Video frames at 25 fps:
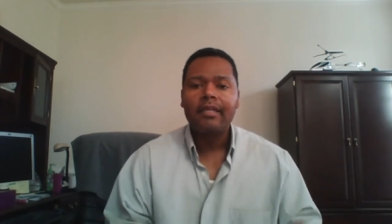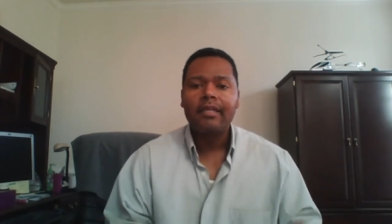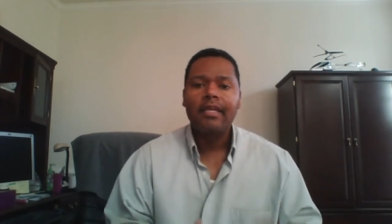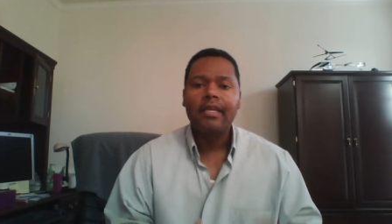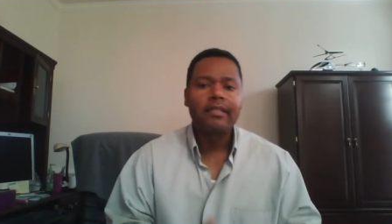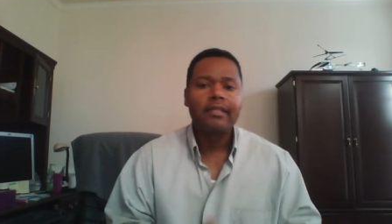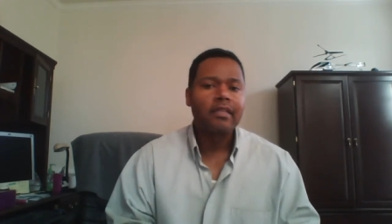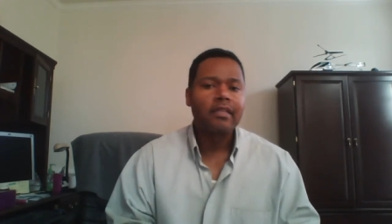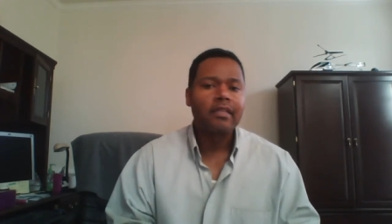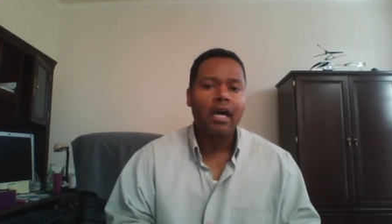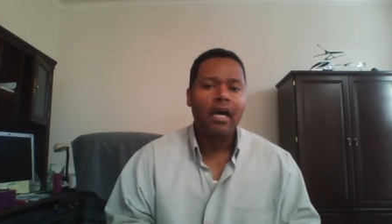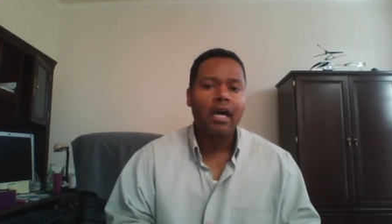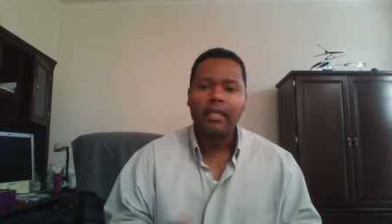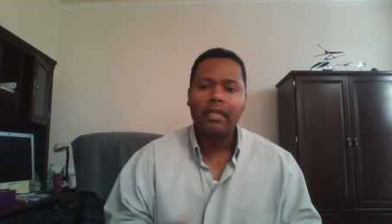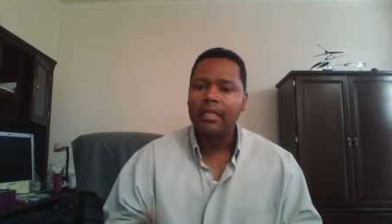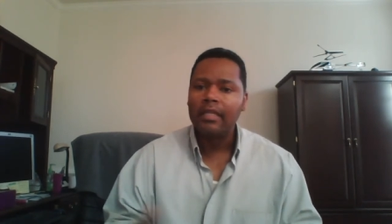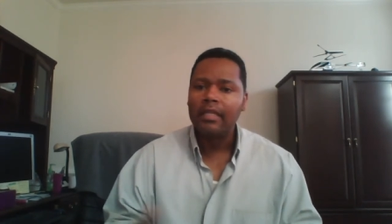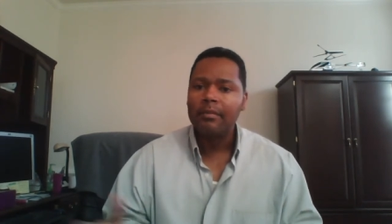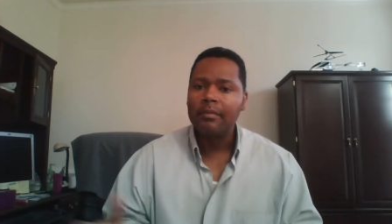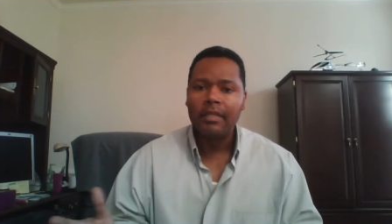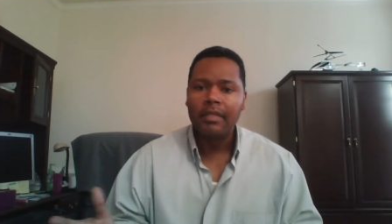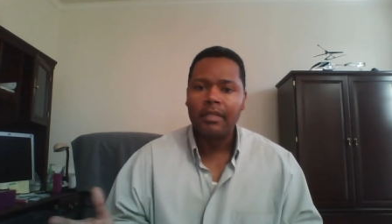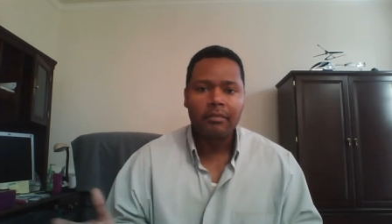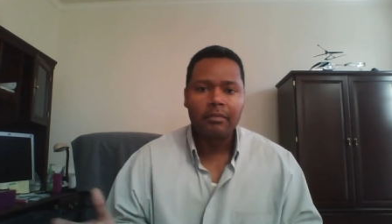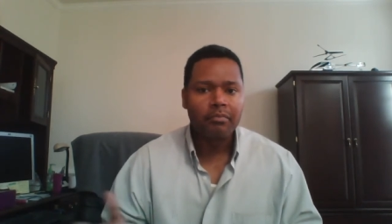it's an
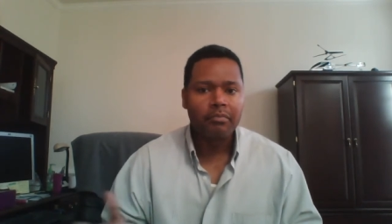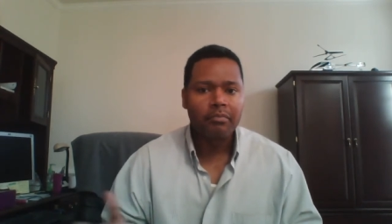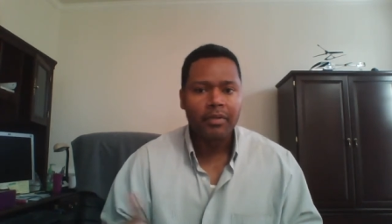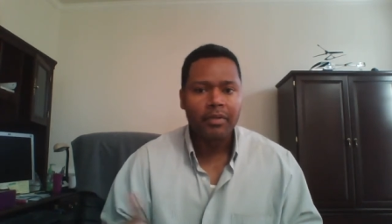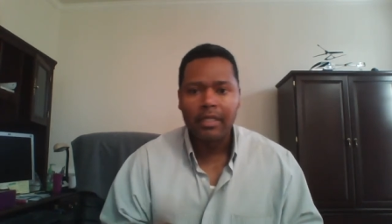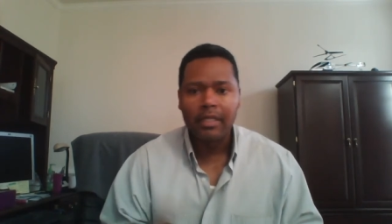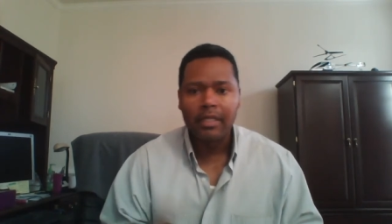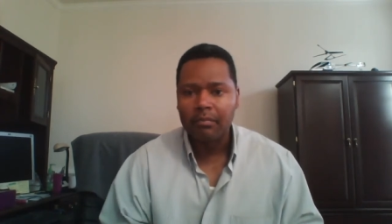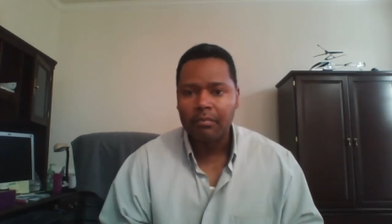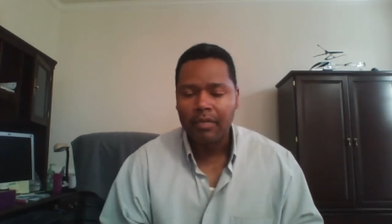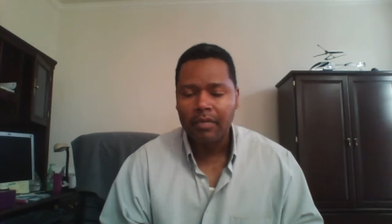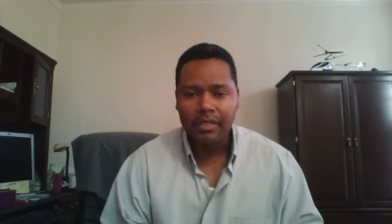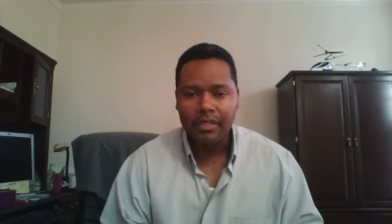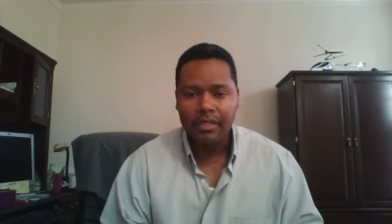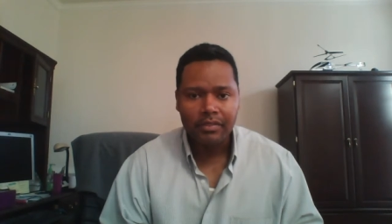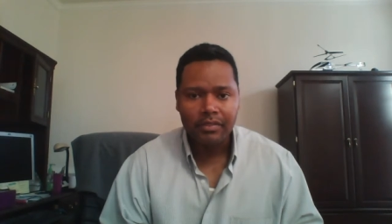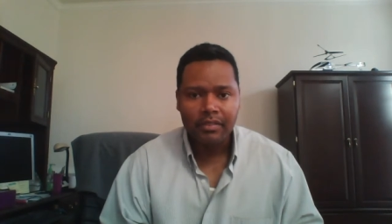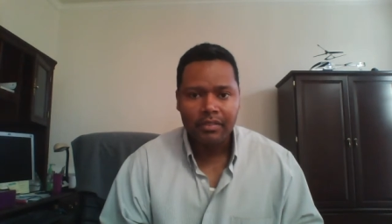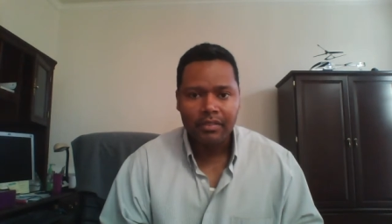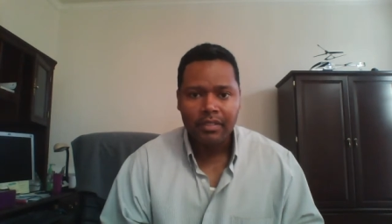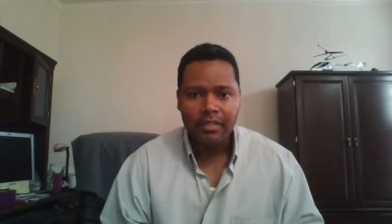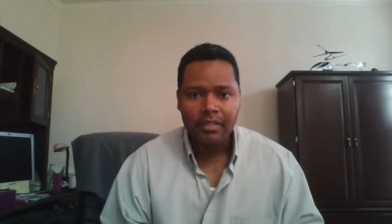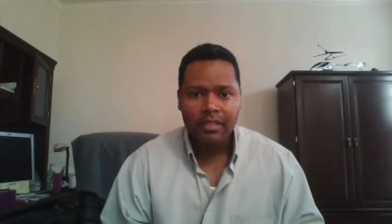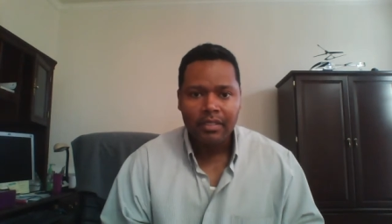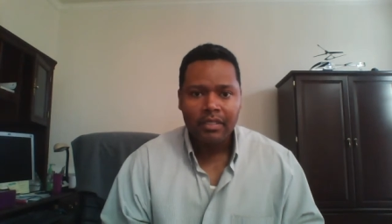unlimited printing
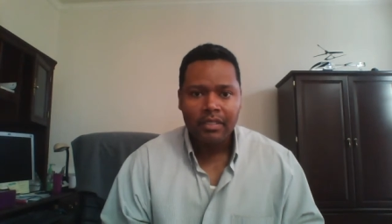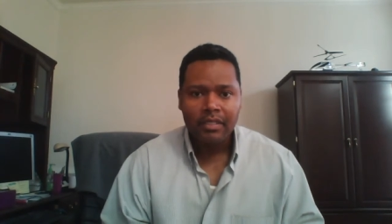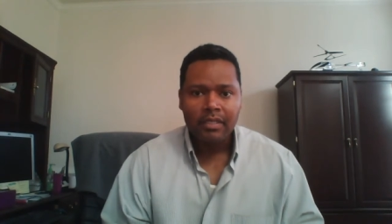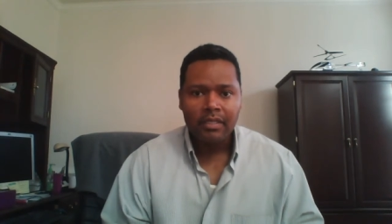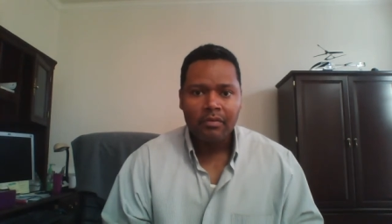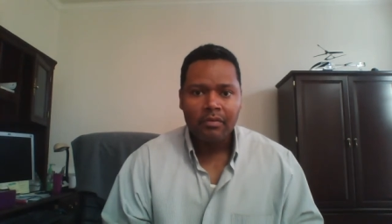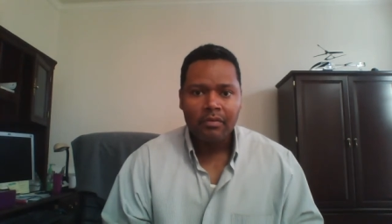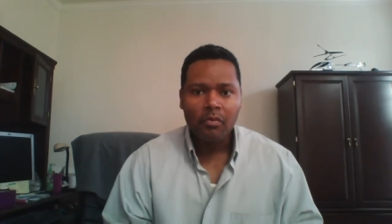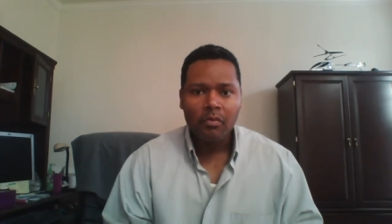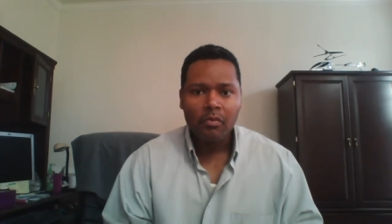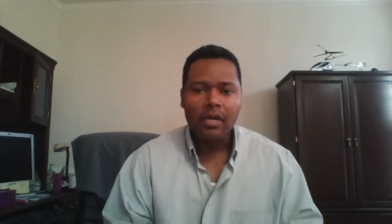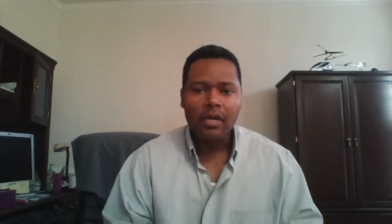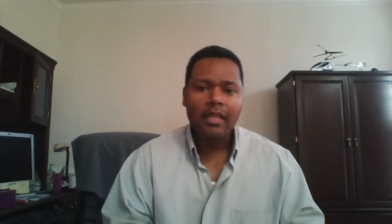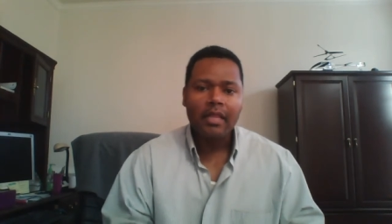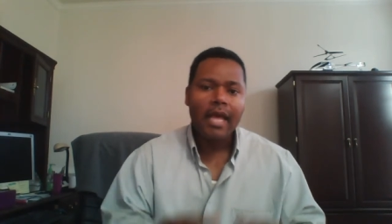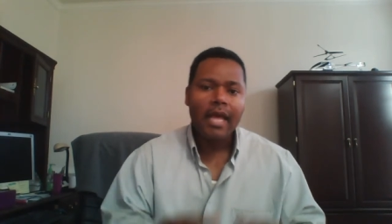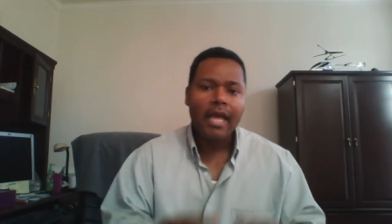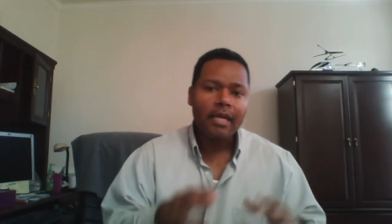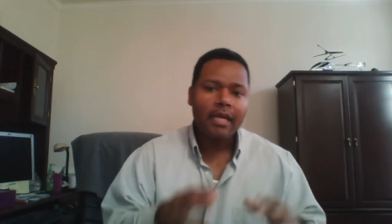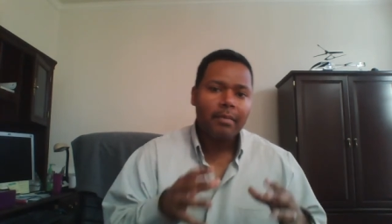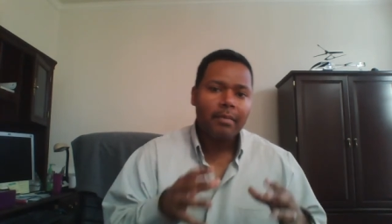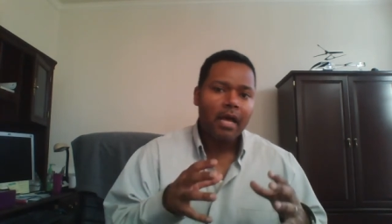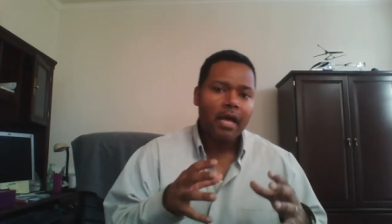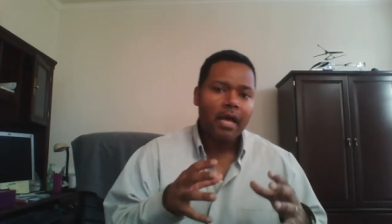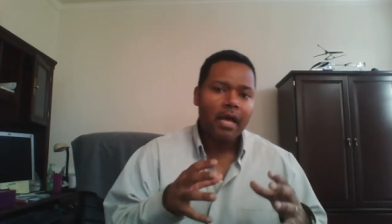press. What I
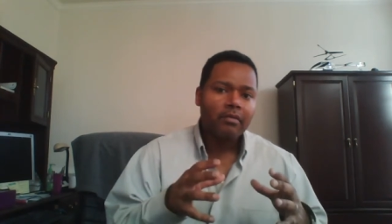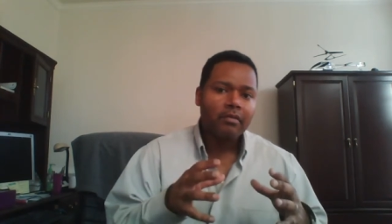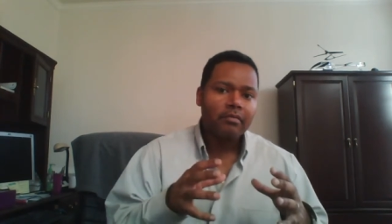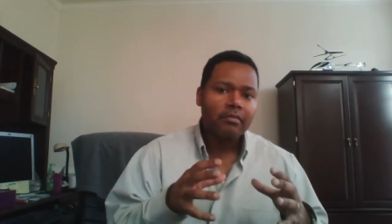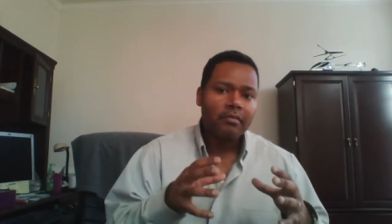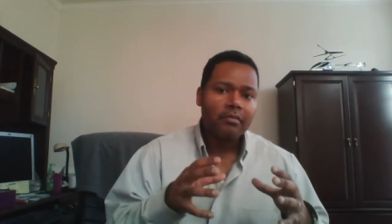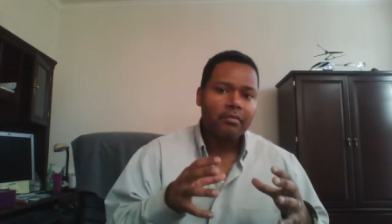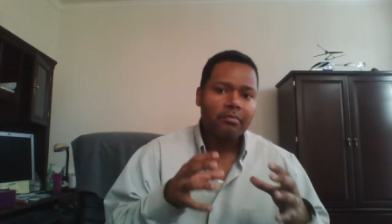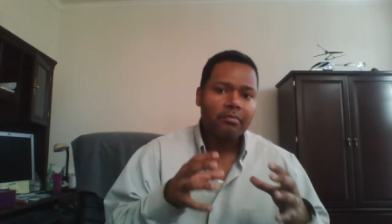like about